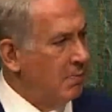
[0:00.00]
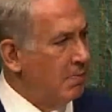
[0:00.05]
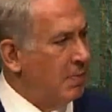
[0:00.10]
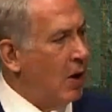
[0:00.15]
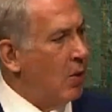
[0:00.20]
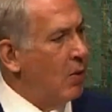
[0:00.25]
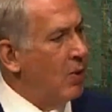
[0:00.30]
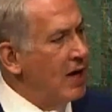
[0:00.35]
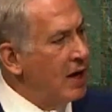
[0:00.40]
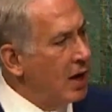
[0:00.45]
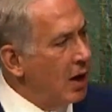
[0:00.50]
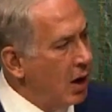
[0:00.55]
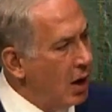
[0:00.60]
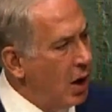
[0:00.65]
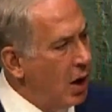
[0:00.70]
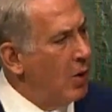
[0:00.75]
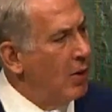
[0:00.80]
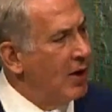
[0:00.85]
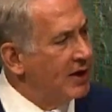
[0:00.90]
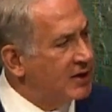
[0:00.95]
But we
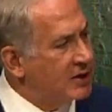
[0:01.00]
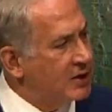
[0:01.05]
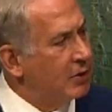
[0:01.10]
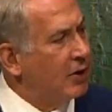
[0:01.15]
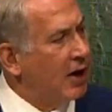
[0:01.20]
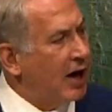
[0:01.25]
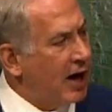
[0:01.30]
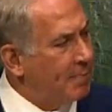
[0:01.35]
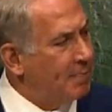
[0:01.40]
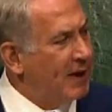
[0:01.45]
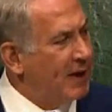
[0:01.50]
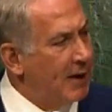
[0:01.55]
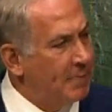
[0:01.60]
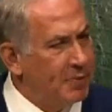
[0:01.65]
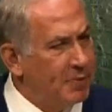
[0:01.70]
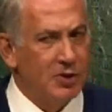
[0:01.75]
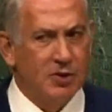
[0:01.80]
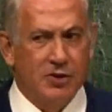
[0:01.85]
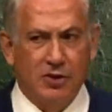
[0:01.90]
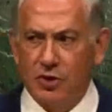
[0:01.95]
owe it to our
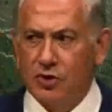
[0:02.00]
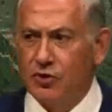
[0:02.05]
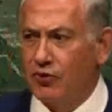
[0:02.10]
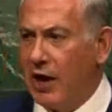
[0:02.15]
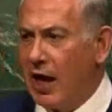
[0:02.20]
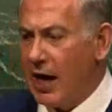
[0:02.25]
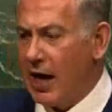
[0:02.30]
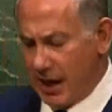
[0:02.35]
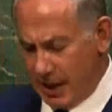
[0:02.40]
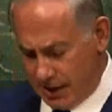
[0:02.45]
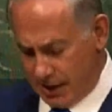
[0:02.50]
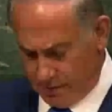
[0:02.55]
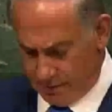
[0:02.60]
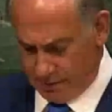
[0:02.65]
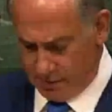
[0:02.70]
peoples to try,